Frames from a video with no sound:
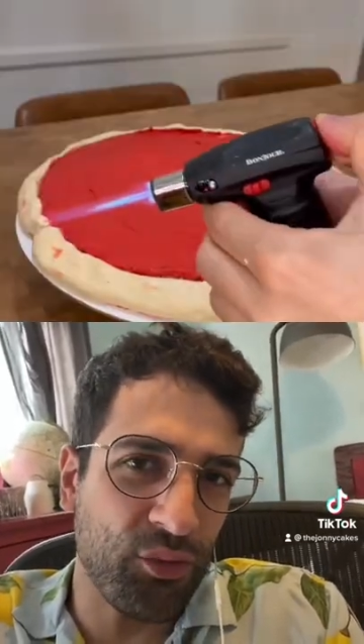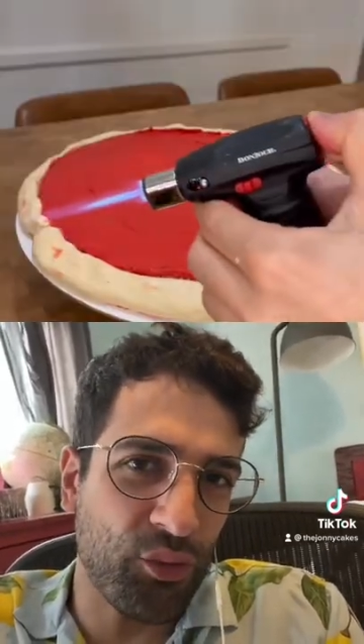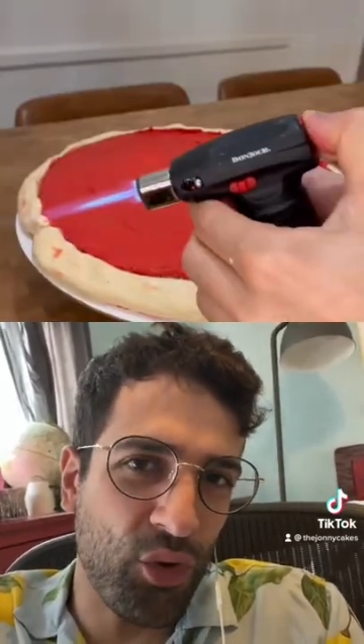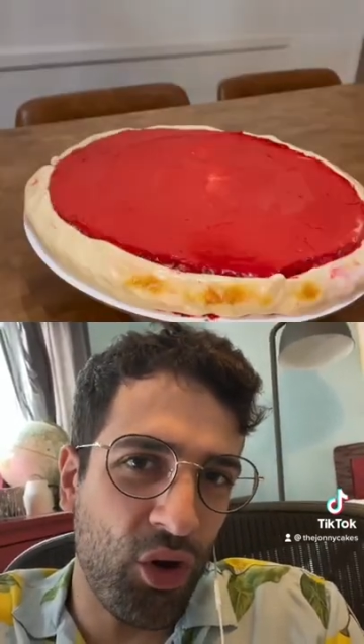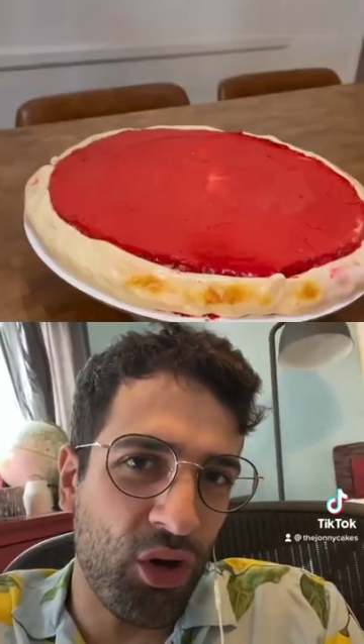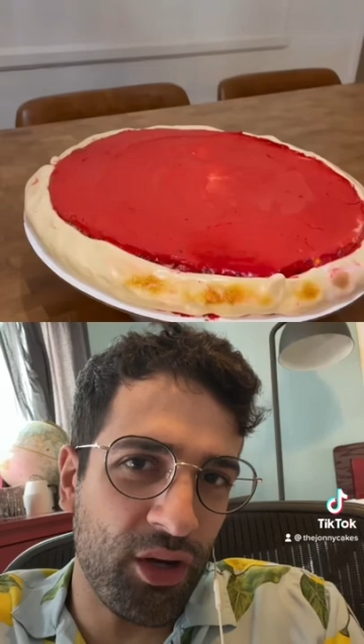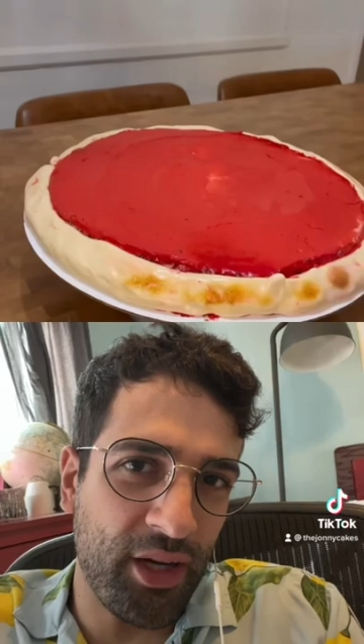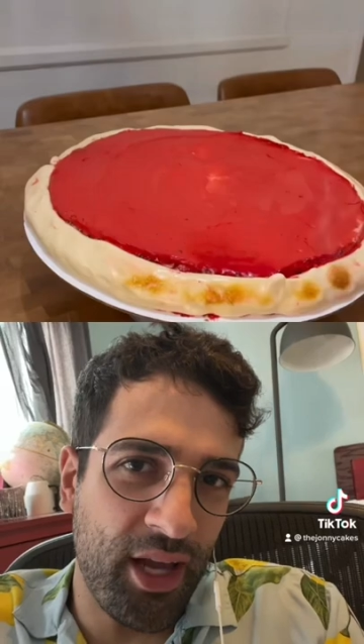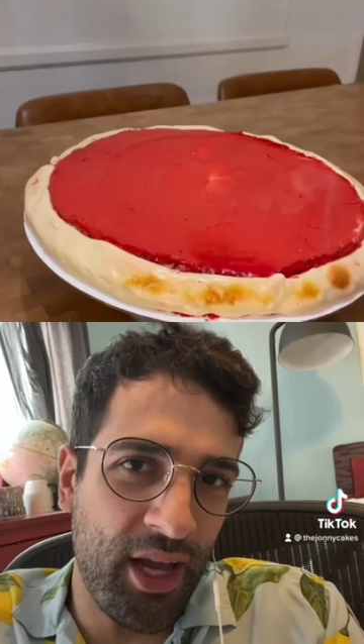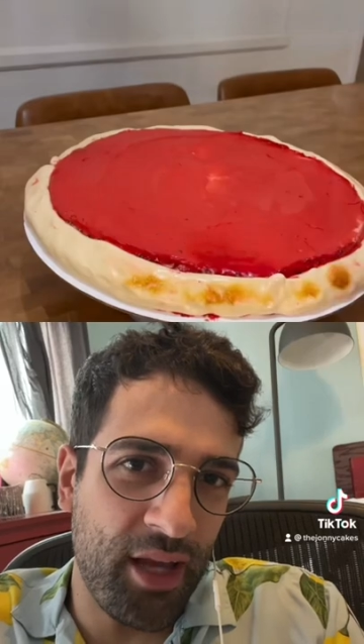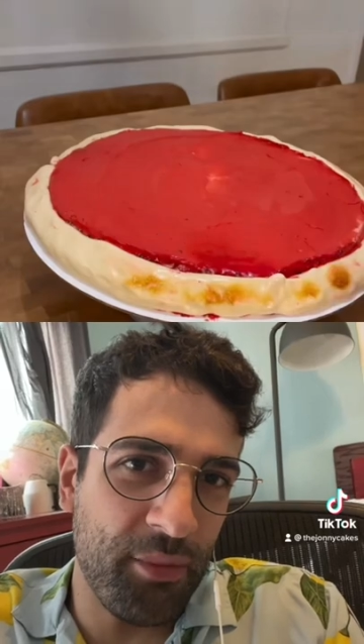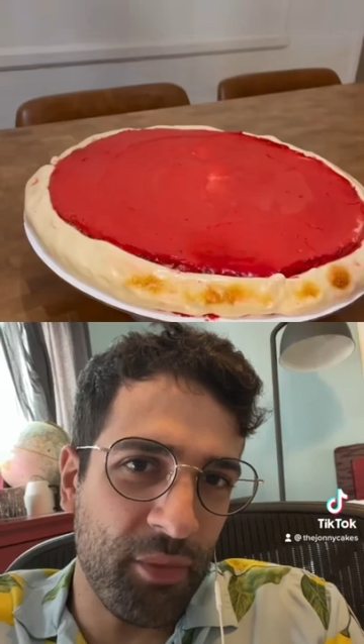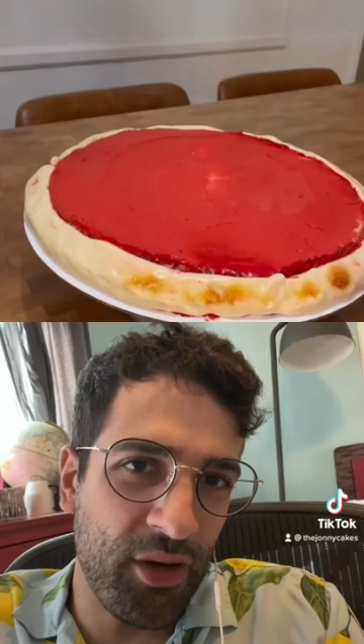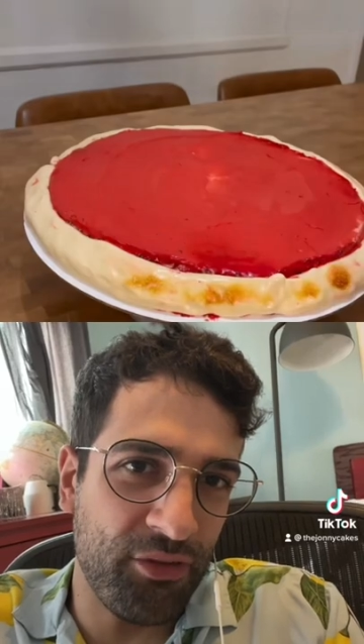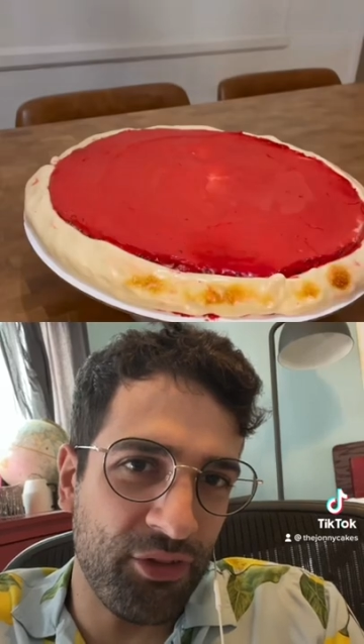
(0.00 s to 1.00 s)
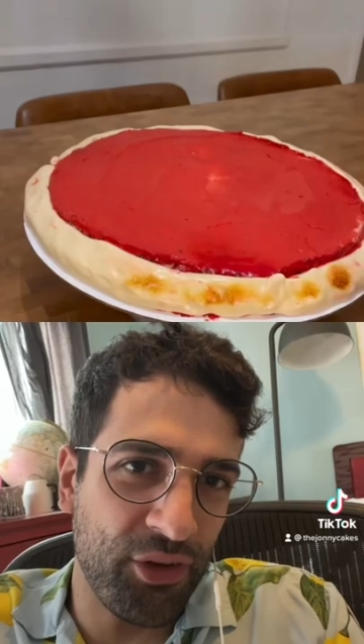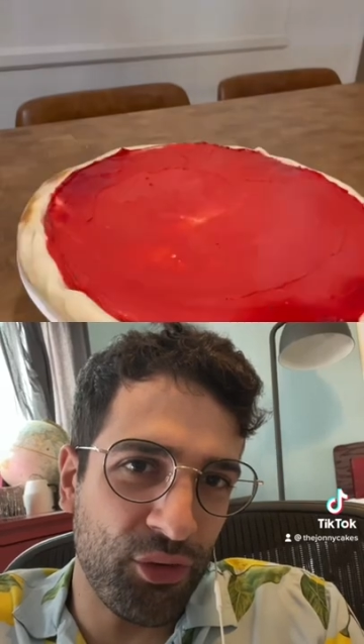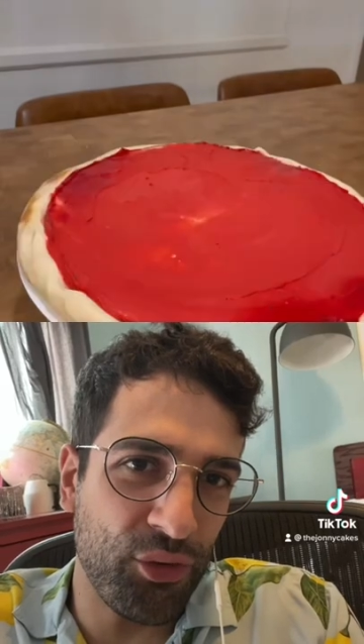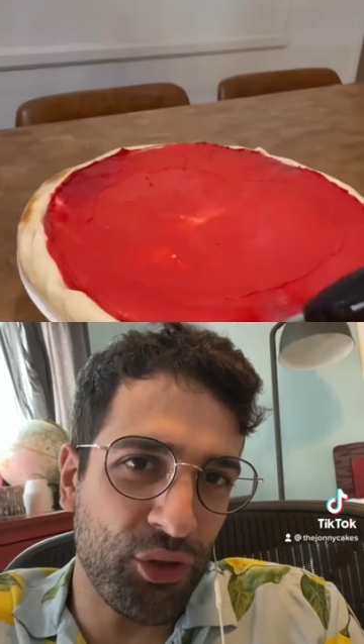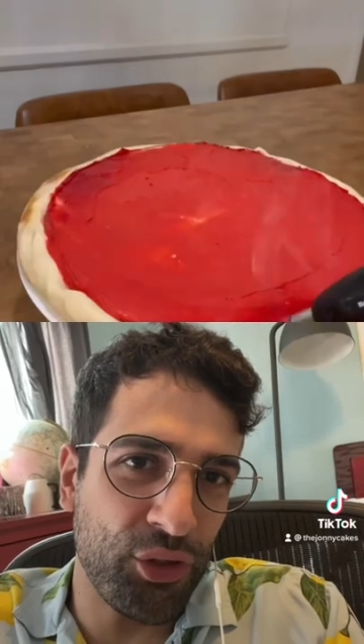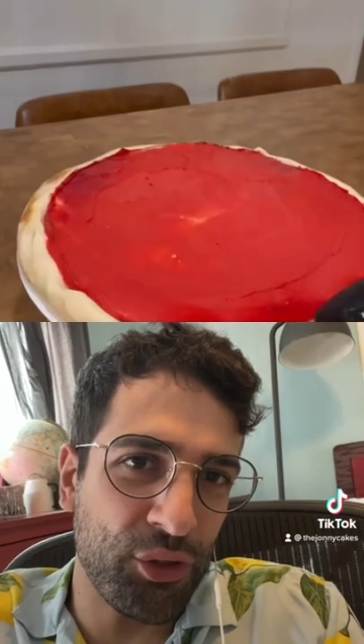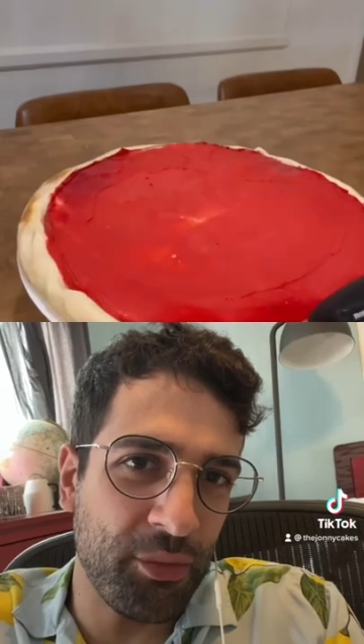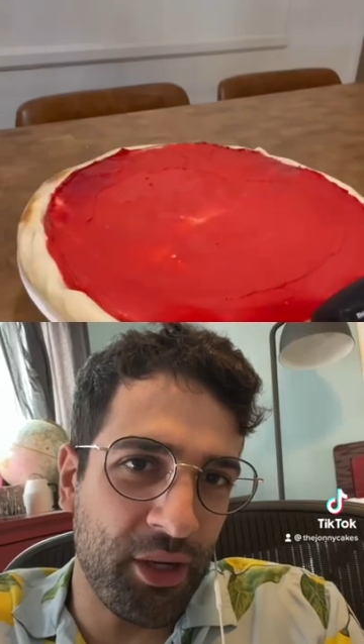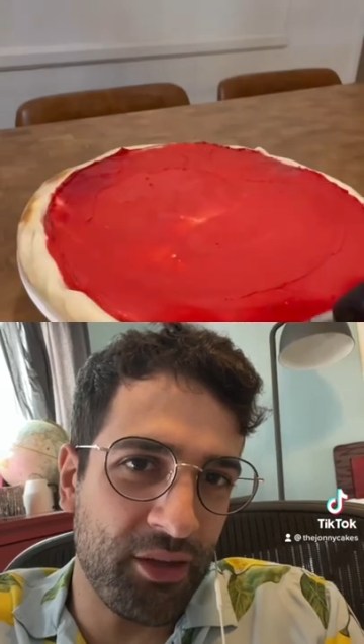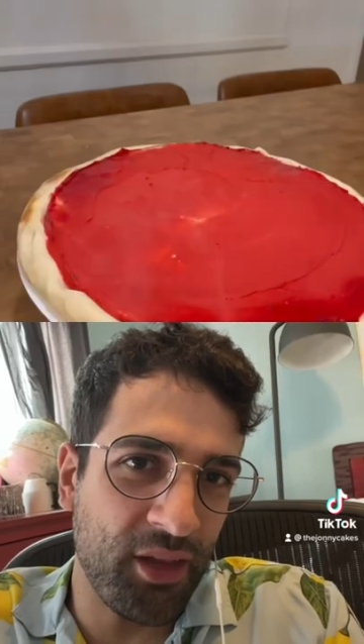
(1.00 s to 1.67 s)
wrong name of the groom.